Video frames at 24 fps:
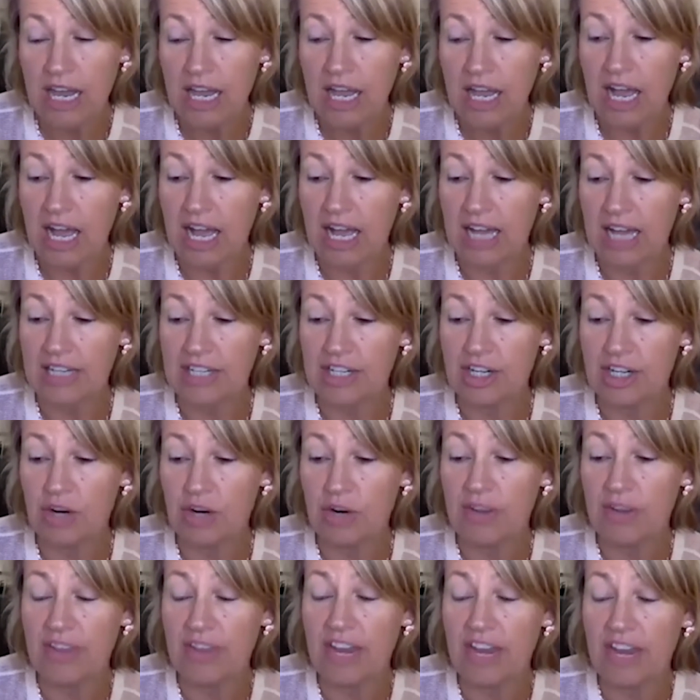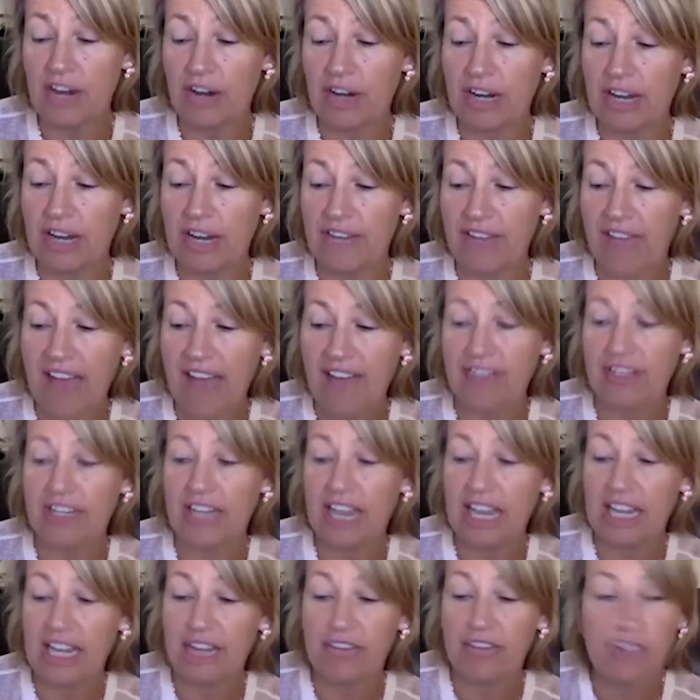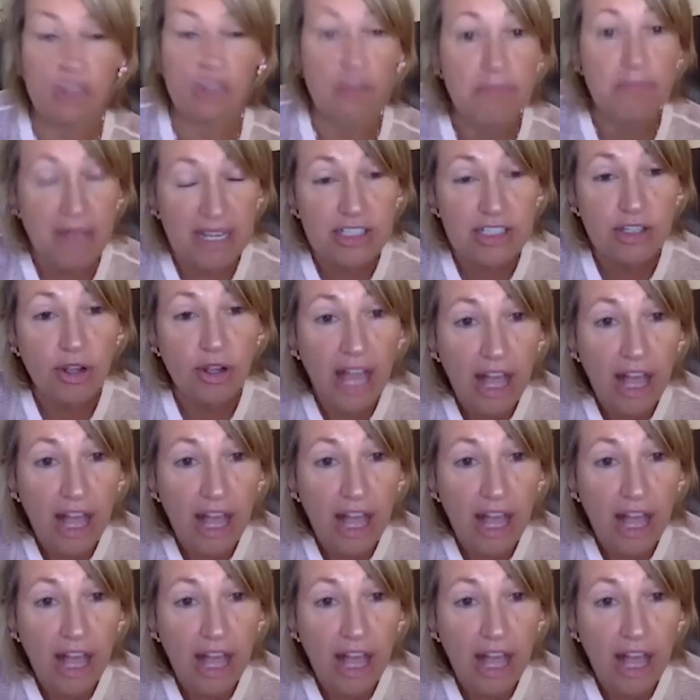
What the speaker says: in the area of advocating for the mental